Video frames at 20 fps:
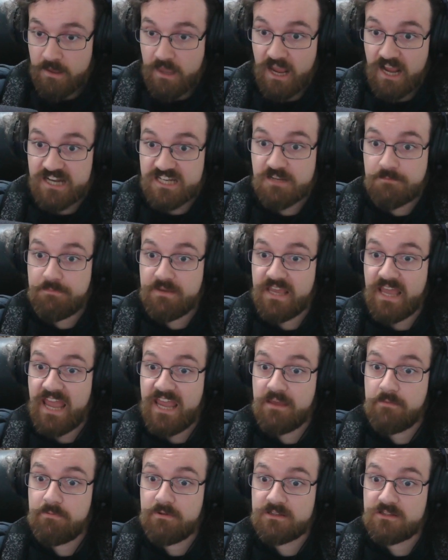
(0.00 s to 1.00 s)
and to be
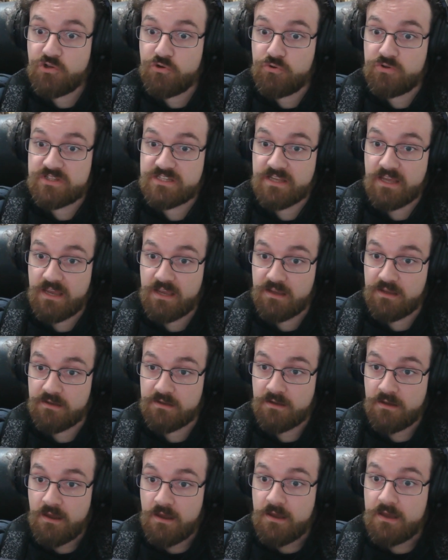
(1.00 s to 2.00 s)
able to
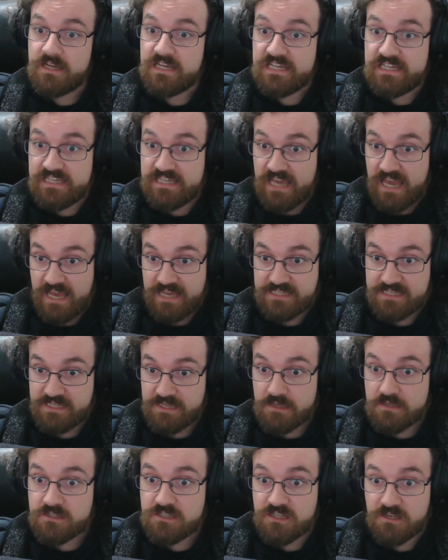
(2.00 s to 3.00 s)
say,
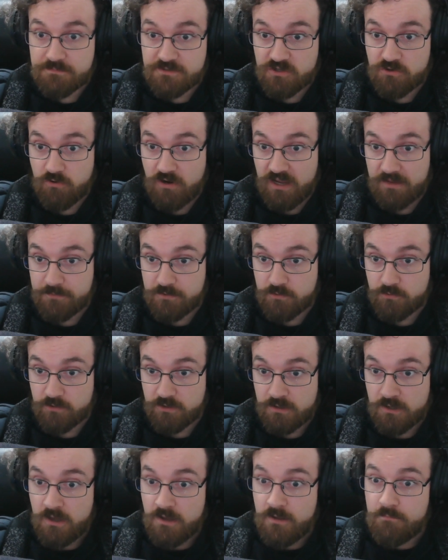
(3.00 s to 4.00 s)
yes, subscribe to
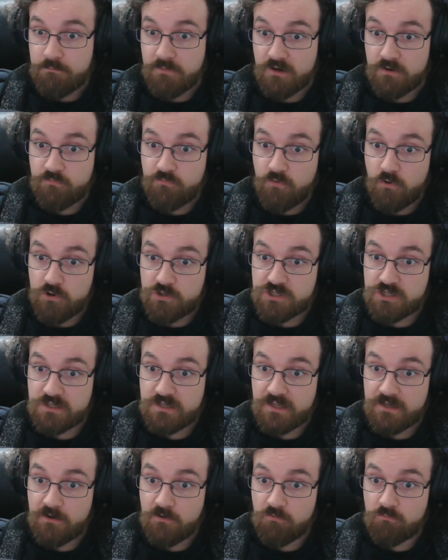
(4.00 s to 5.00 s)
it. But
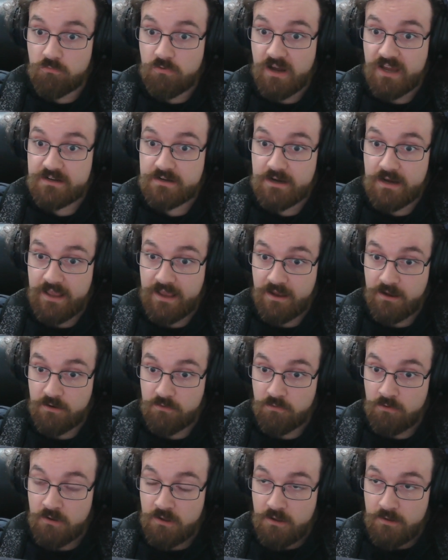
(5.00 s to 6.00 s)
unfortunately, right
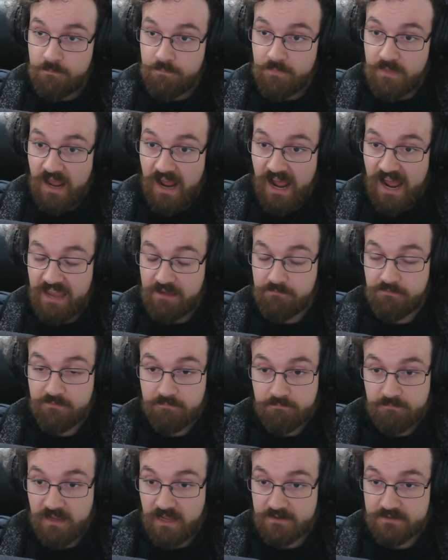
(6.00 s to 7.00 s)
now, I
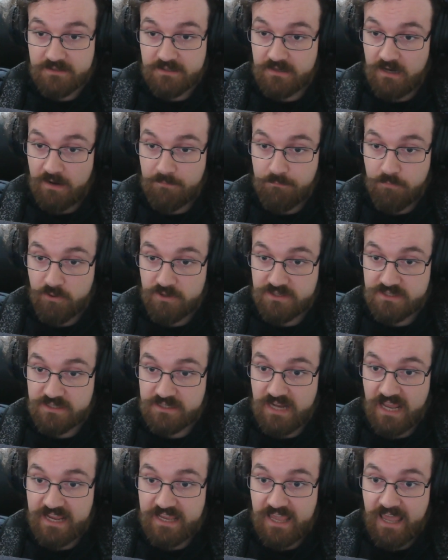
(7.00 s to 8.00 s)
haven't gotten to that point
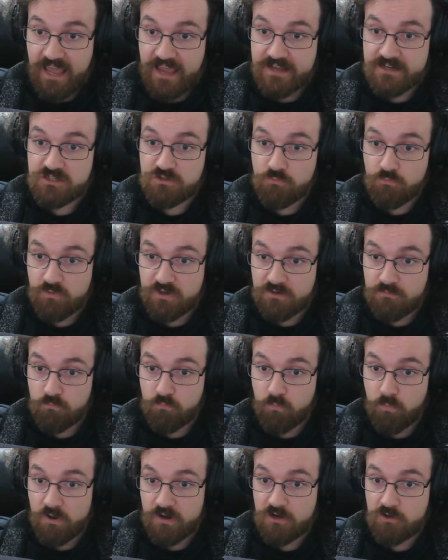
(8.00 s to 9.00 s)
yet. I can't with
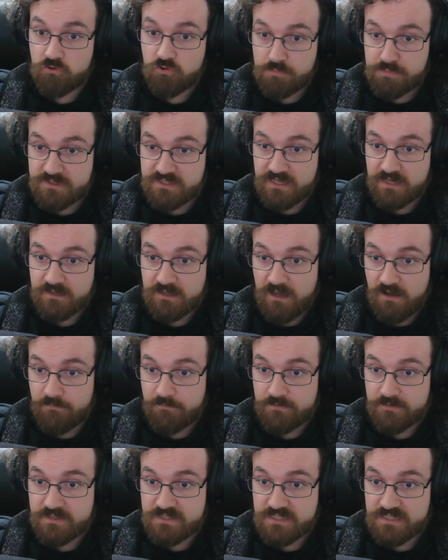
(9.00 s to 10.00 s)
100%
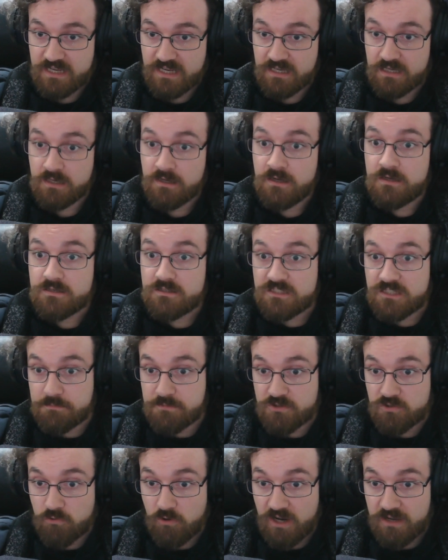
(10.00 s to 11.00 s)
confidence say,
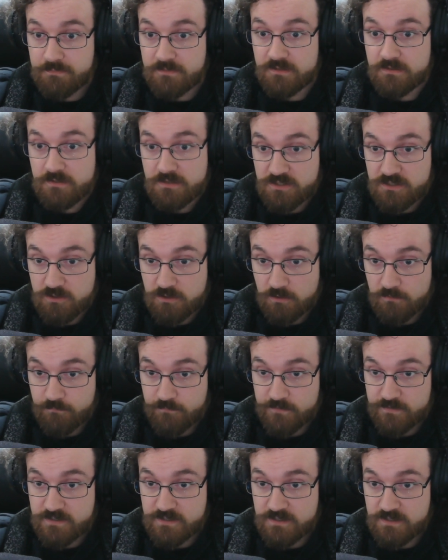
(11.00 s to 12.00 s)
subscribe to this
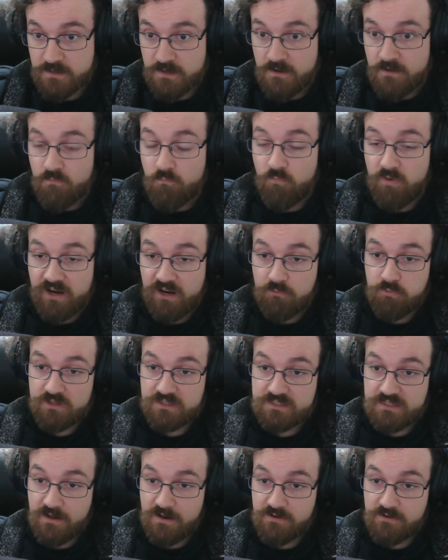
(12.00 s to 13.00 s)
service. What I will
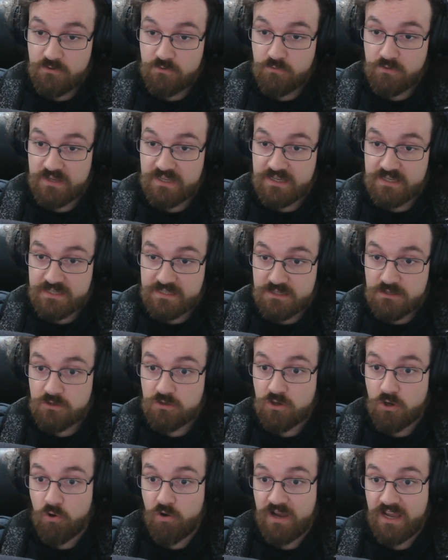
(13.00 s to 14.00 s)
tell you is
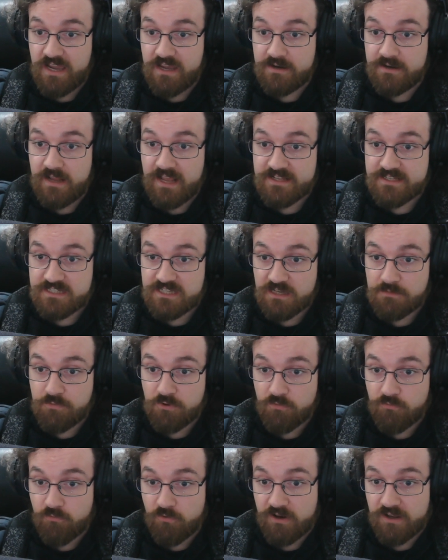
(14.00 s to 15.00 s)
go ahead and set up
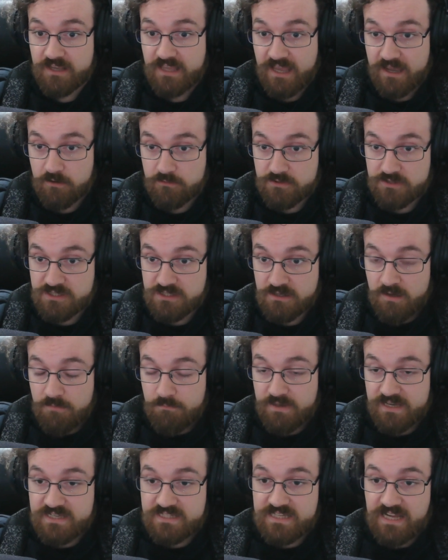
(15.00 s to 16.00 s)
your free accounts,
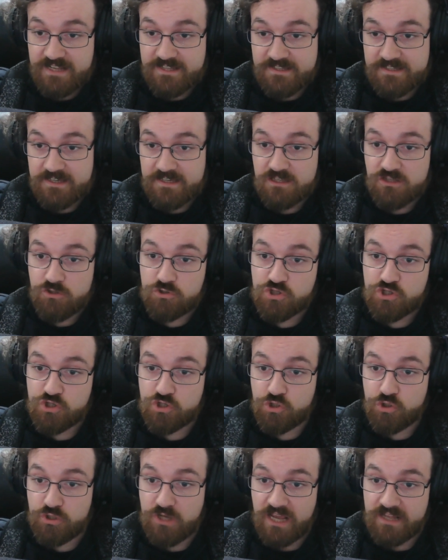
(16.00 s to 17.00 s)
because I think you
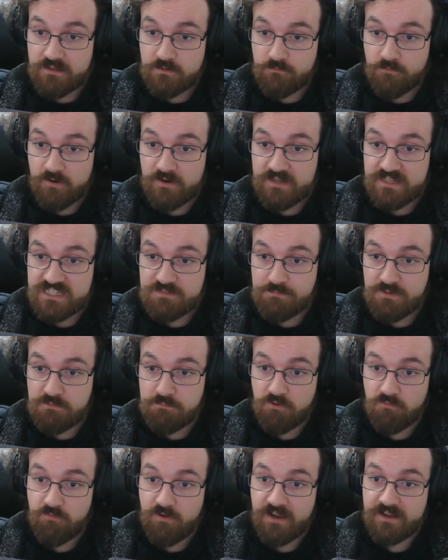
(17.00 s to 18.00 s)
should at the very least be
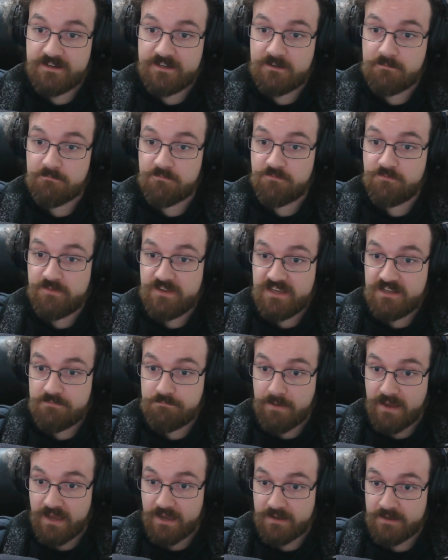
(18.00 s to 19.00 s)
providing them
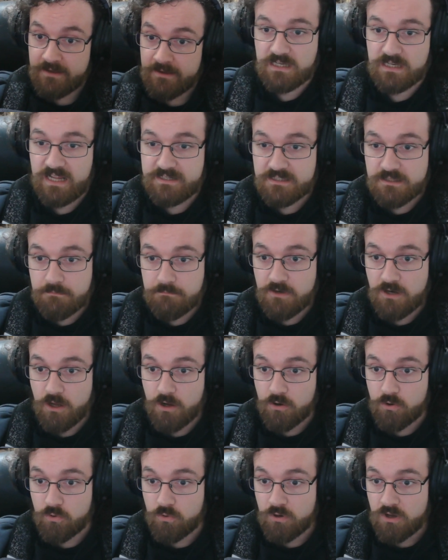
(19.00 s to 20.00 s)
feedback. Let them
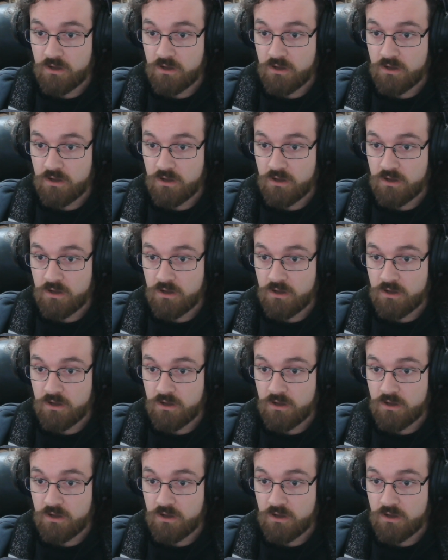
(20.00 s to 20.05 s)
know